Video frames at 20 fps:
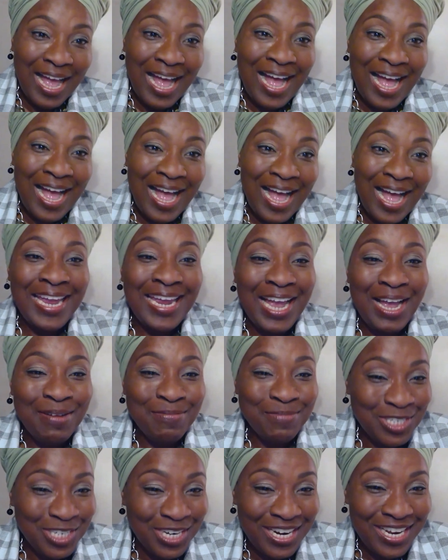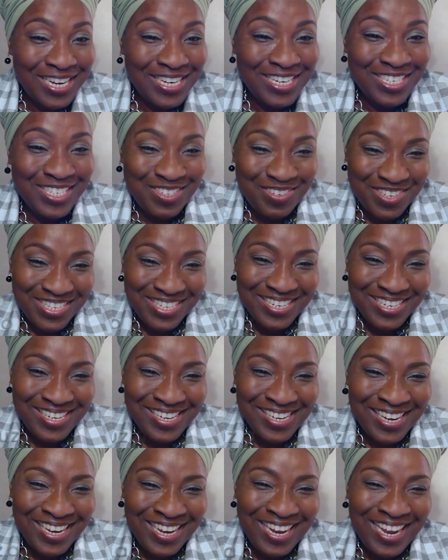I am Jillian D'Souza.
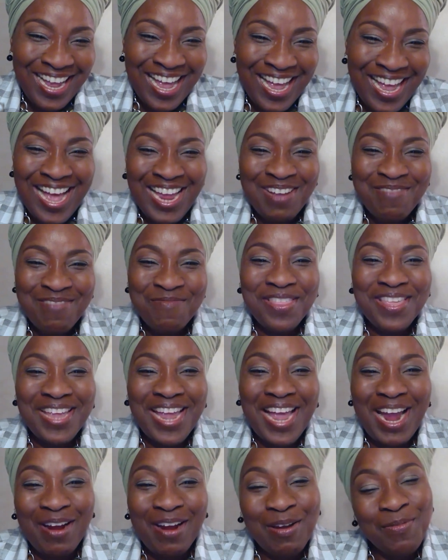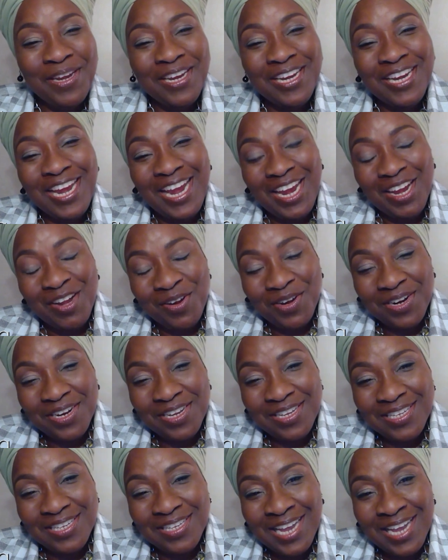I am with Caribbean
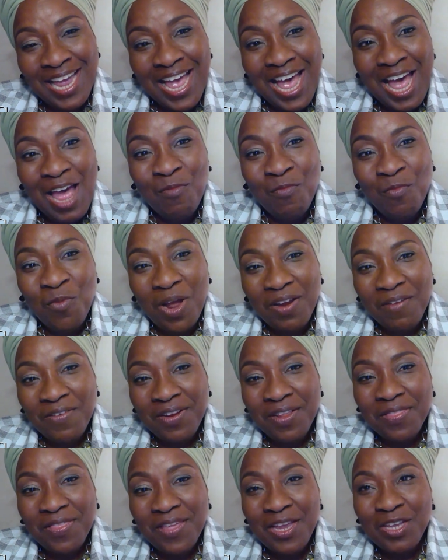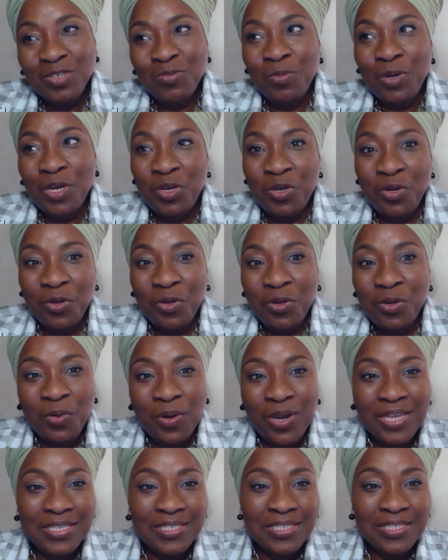Caterers, and one of the things we do
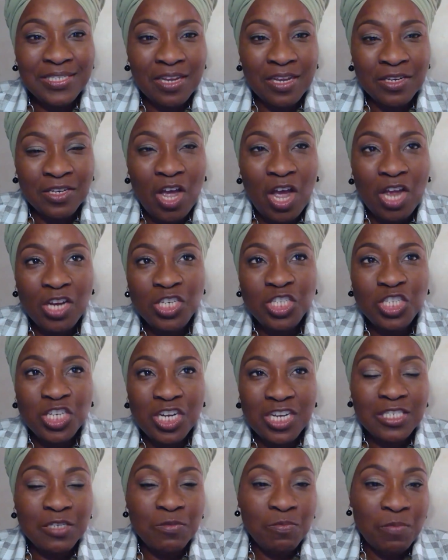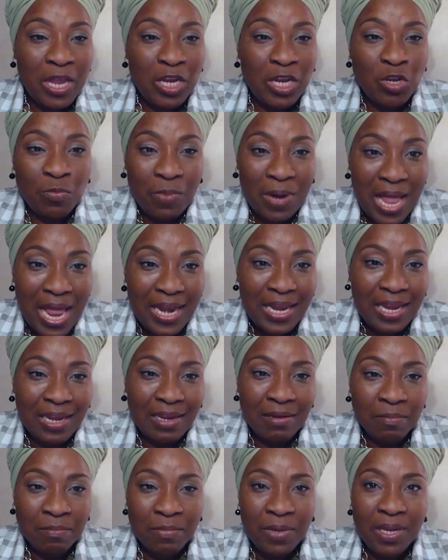is not just menu
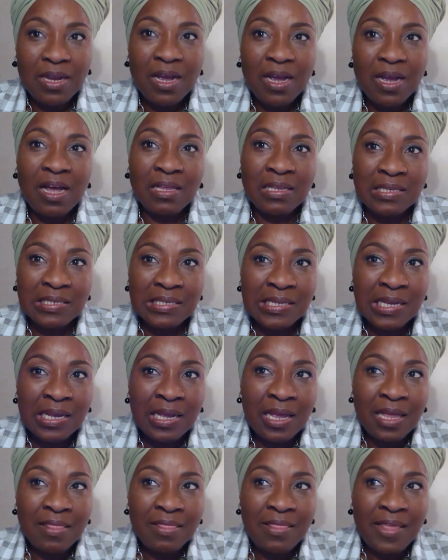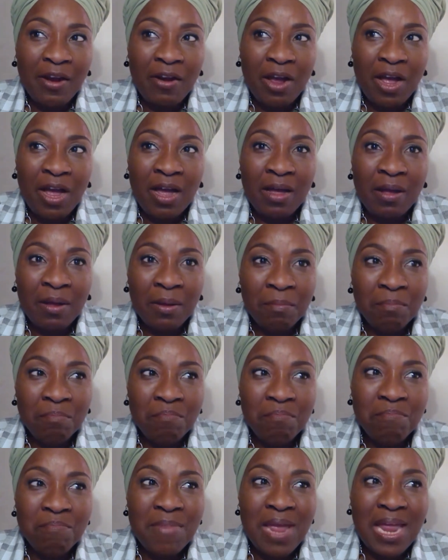planning, because there are
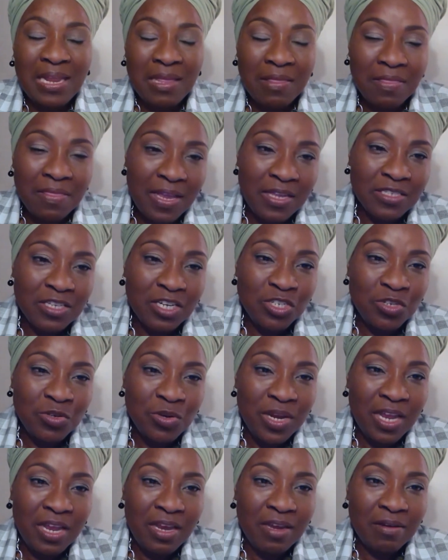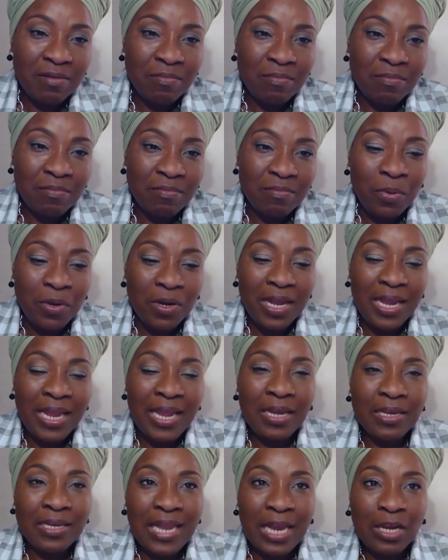many things that you can put
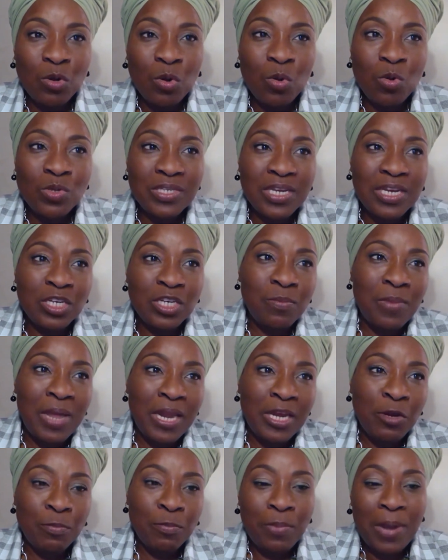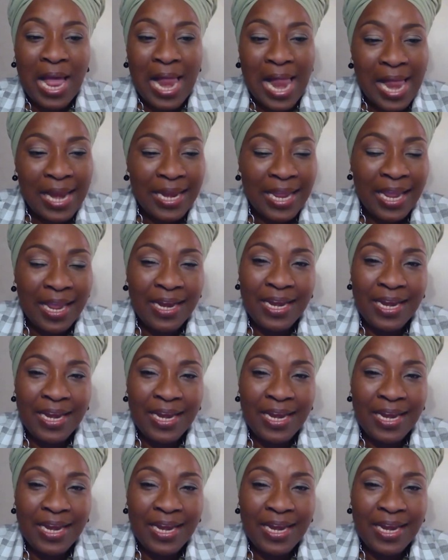it that goes into menu planning, and